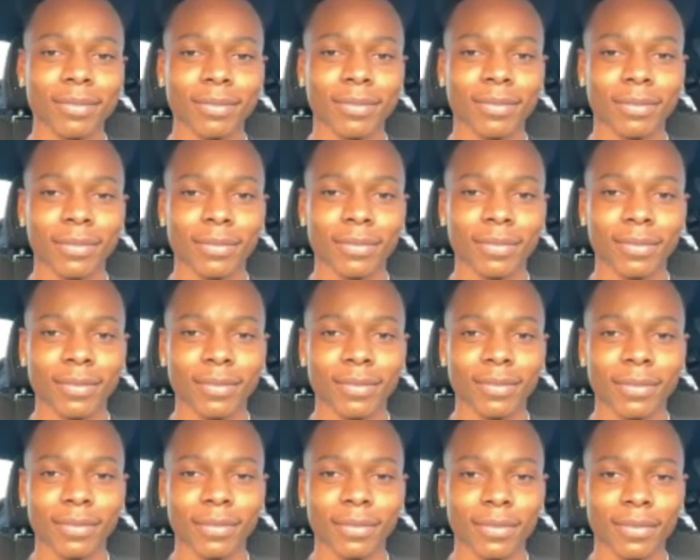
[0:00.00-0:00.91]

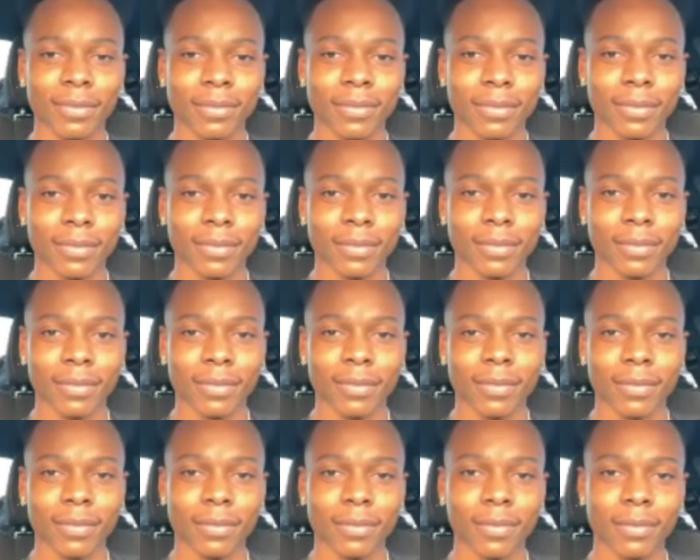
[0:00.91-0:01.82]

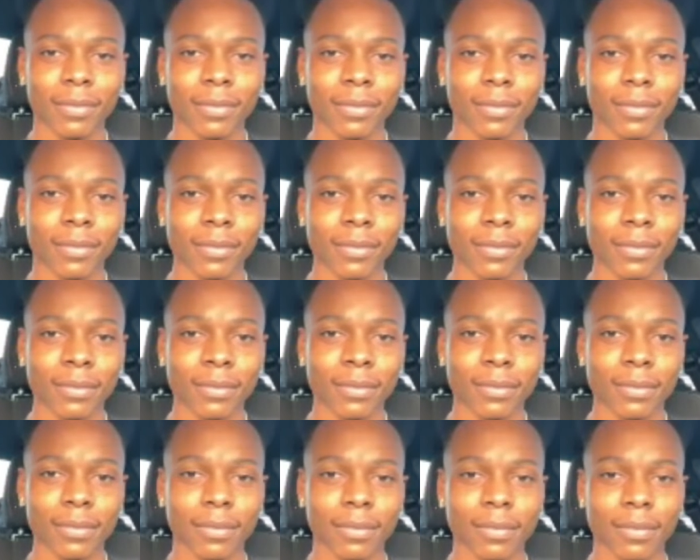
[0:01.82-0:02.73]

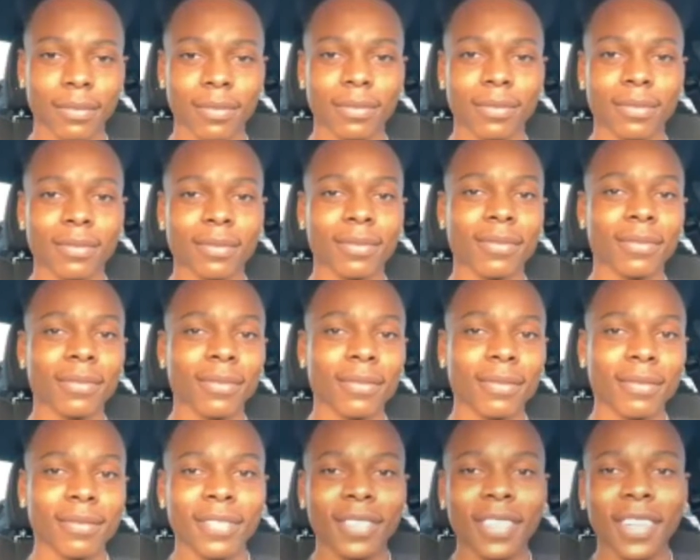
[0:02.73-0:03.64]

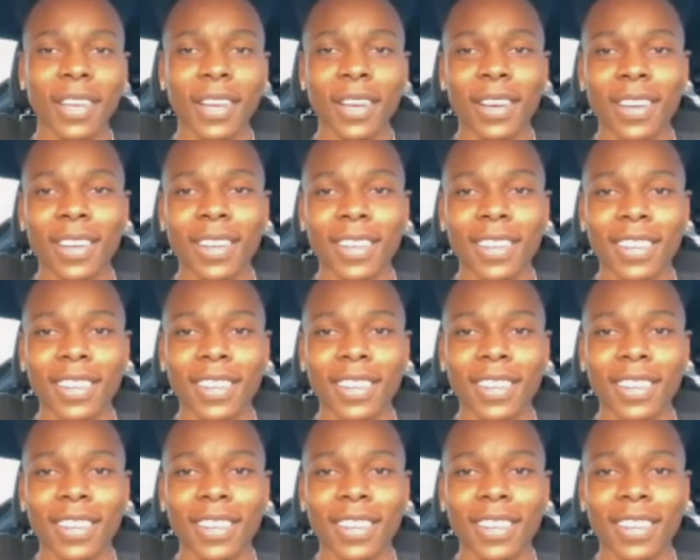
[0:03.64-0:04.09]
[no speech]